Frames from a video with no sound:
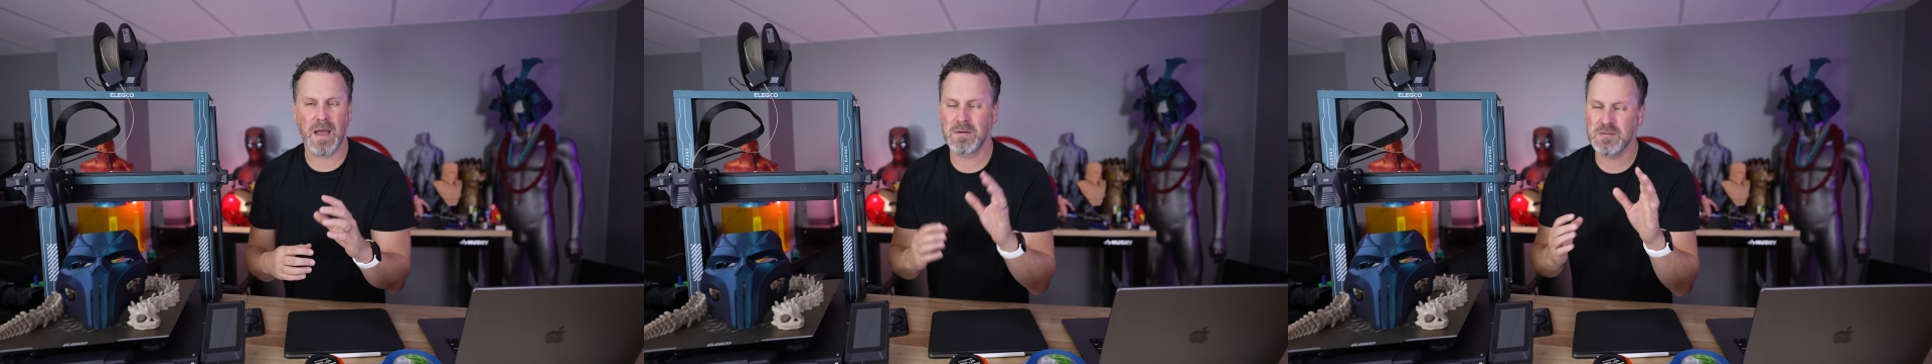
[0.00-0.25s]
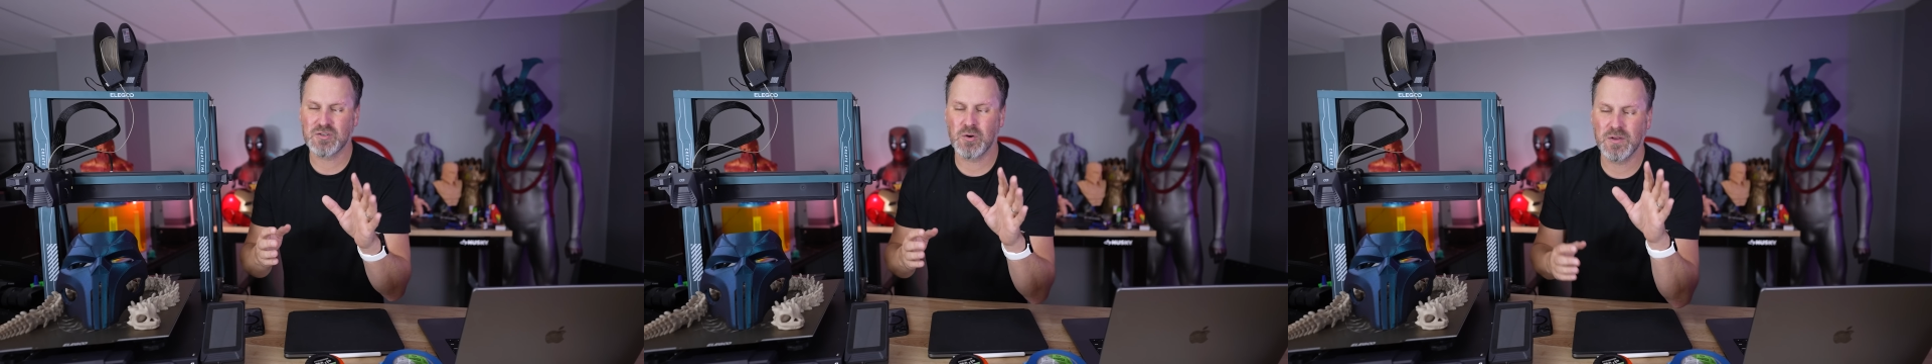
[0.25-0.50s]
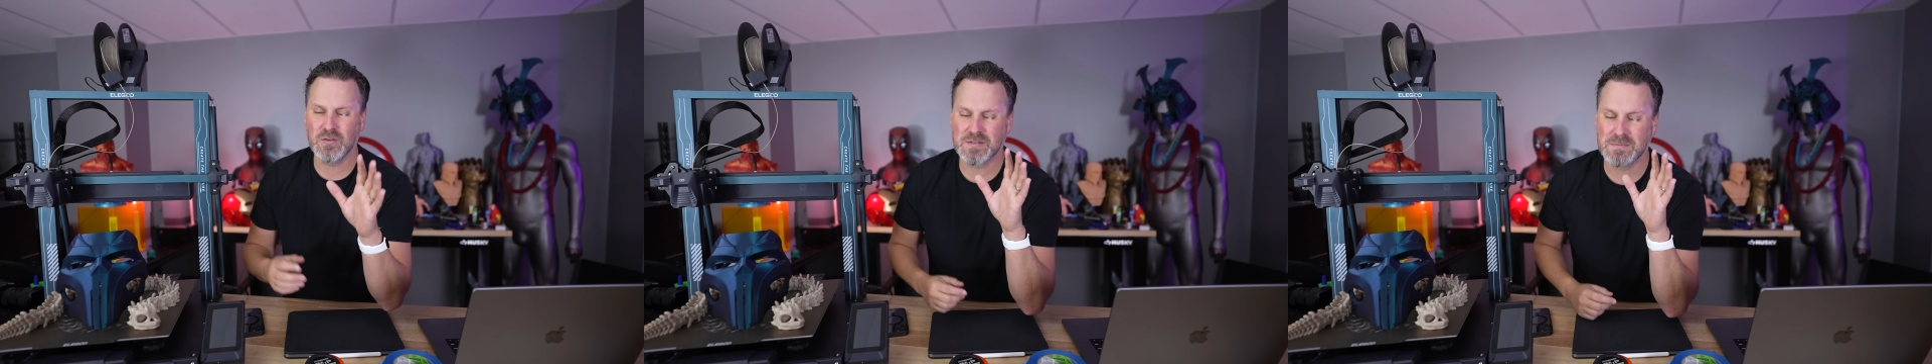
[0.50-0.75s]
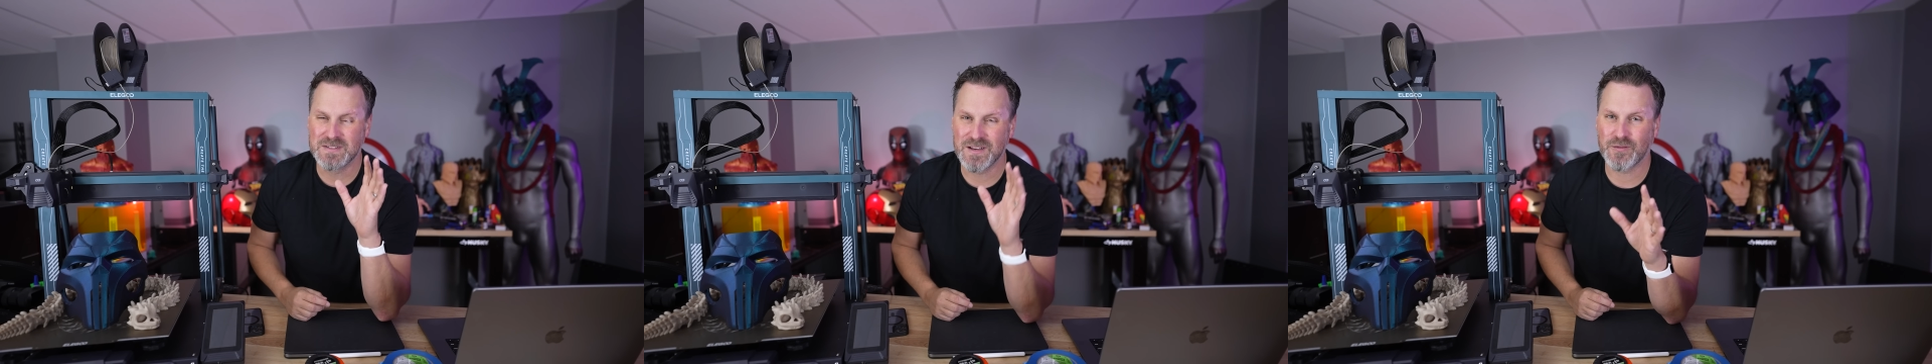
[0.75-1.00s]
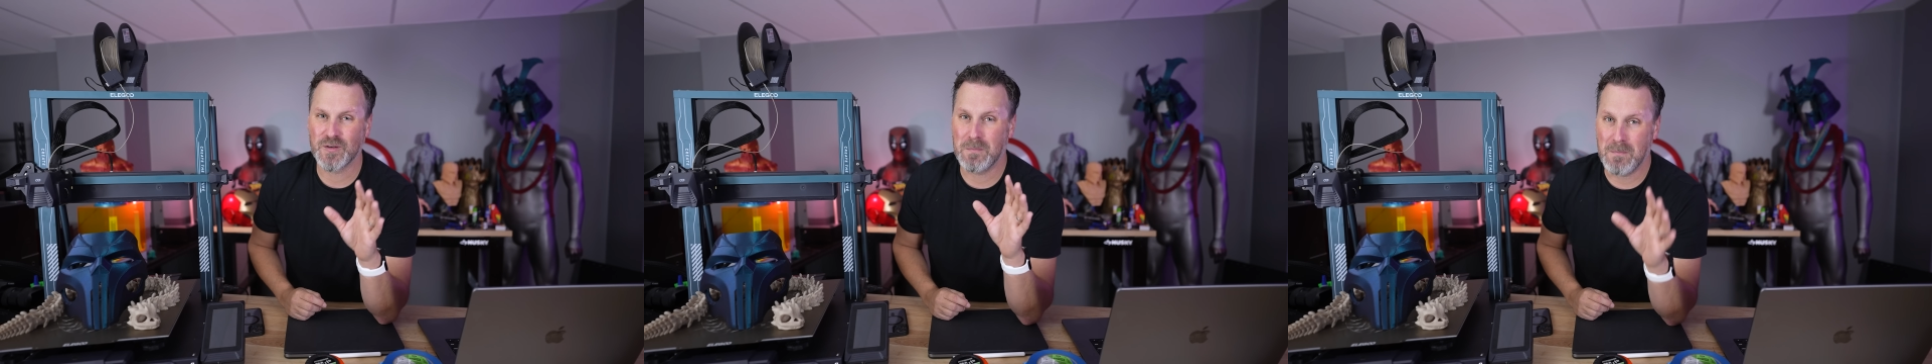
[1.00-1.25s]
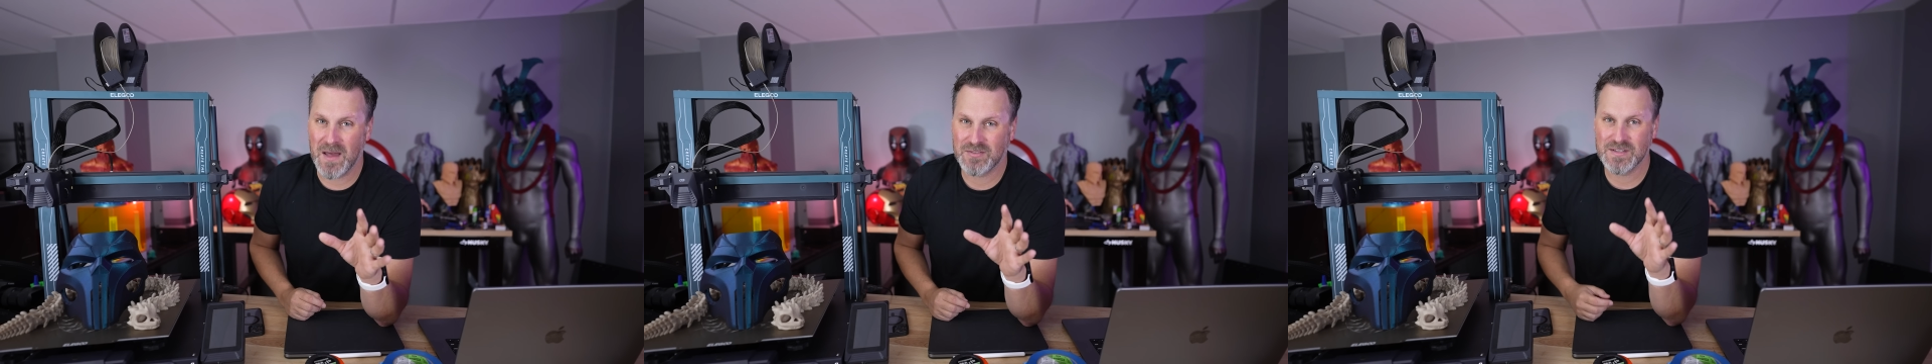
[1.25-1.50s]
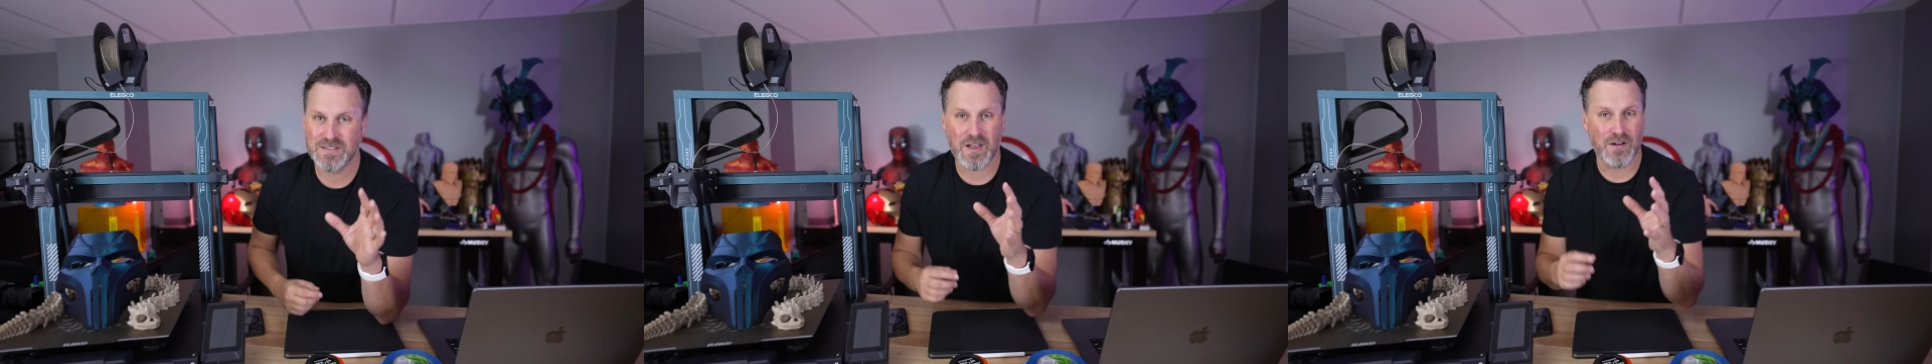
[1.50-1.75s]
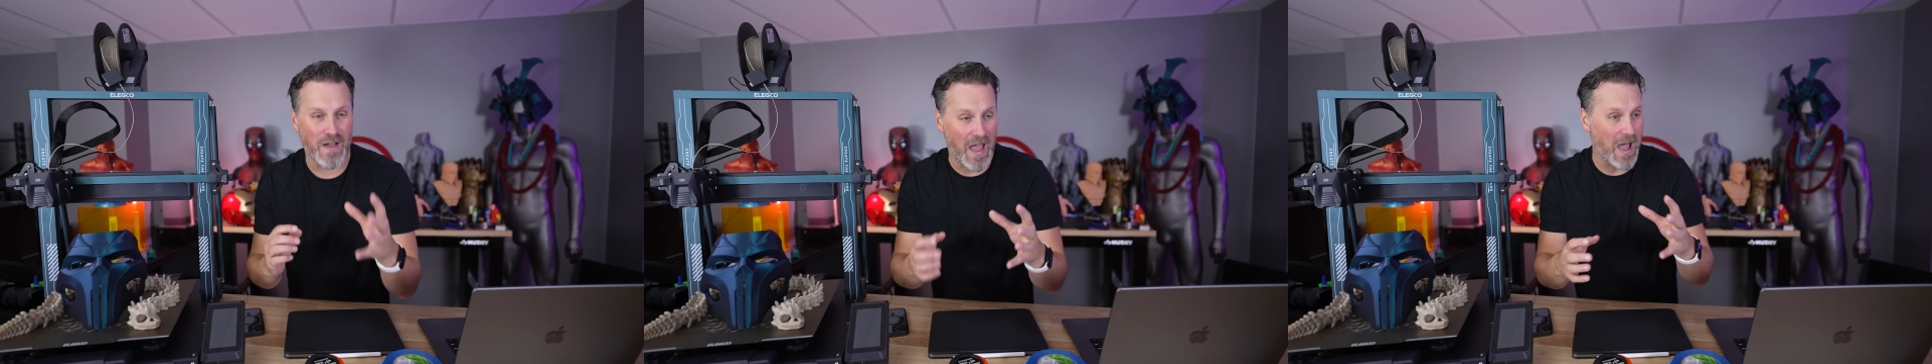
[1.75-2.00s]
gonna be showing you some different methods
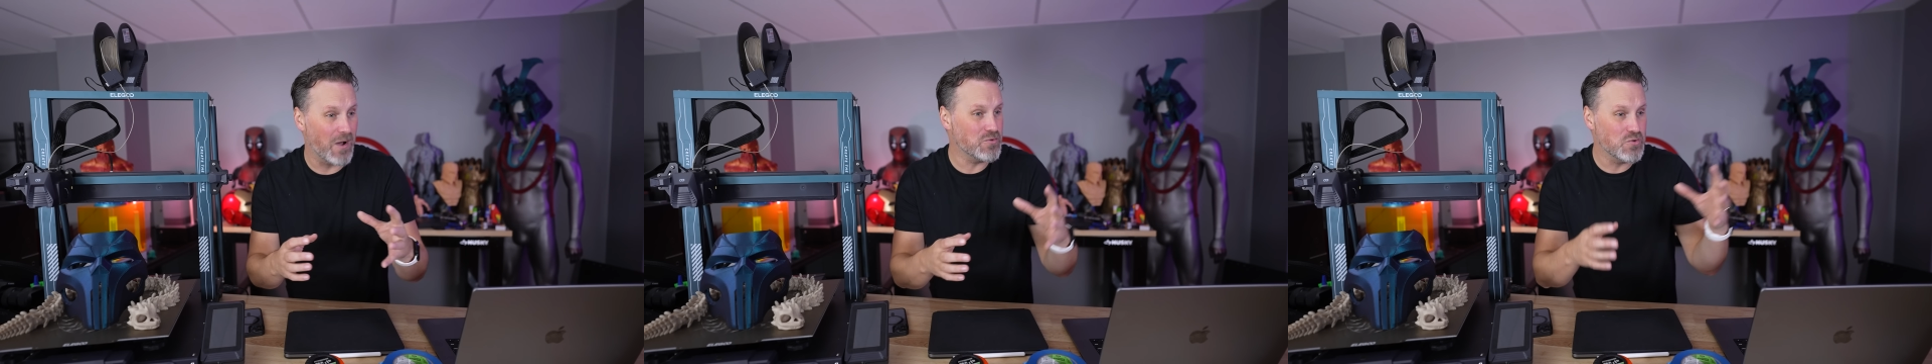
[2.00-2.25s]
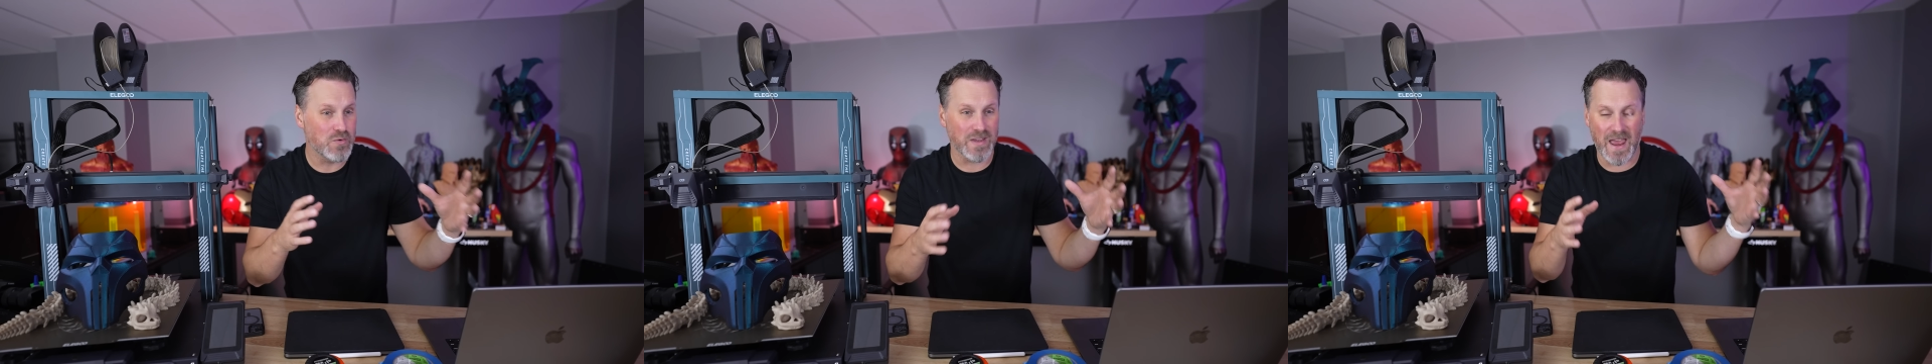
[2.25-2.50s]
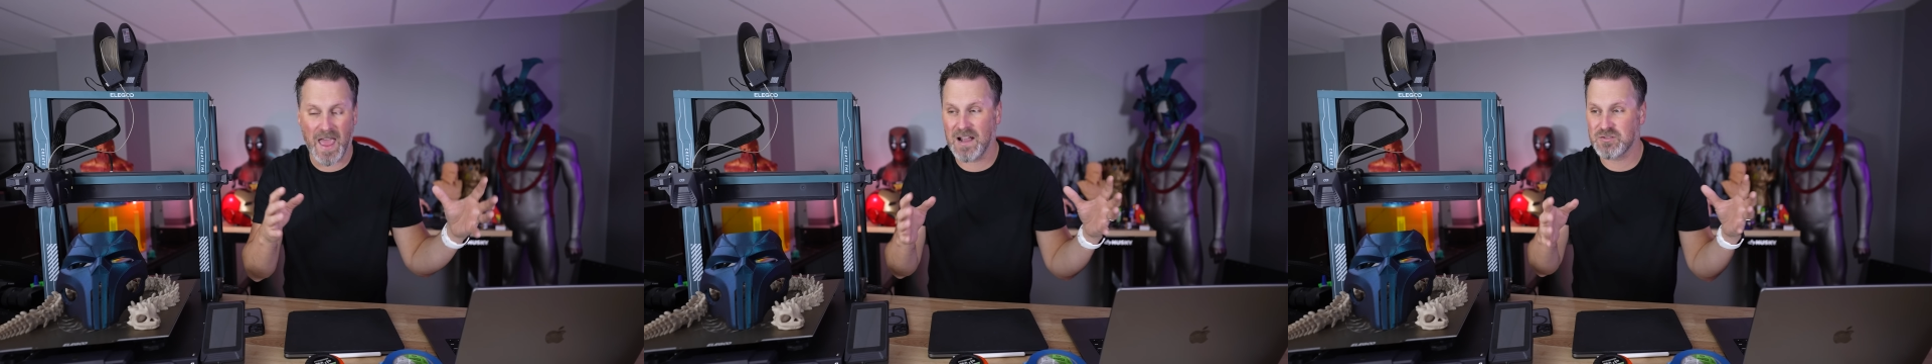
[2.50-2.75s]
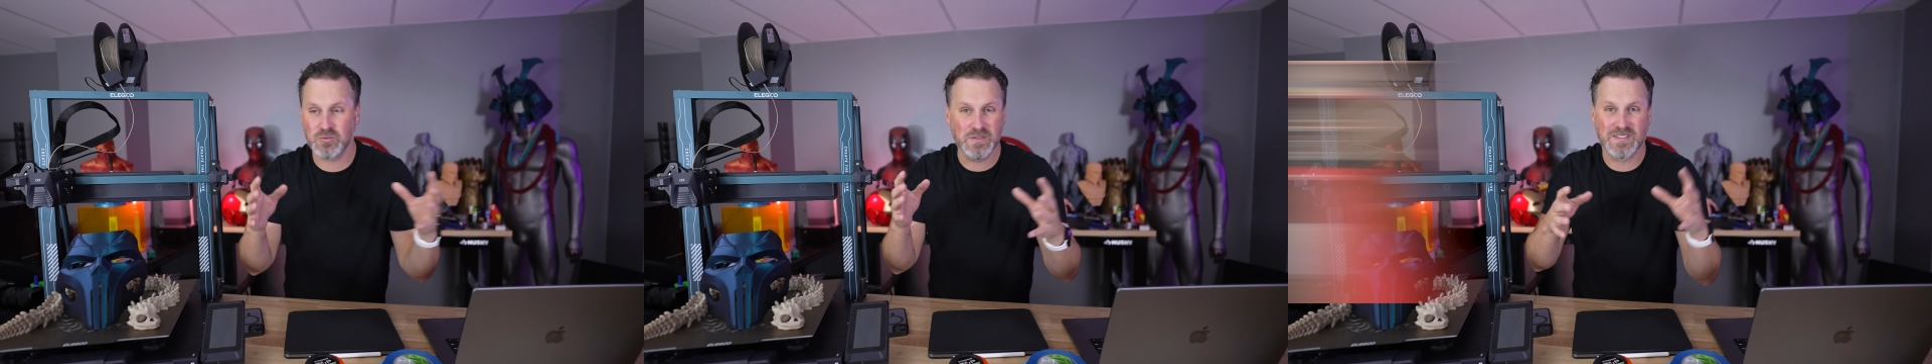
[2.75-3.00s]
of how you can actually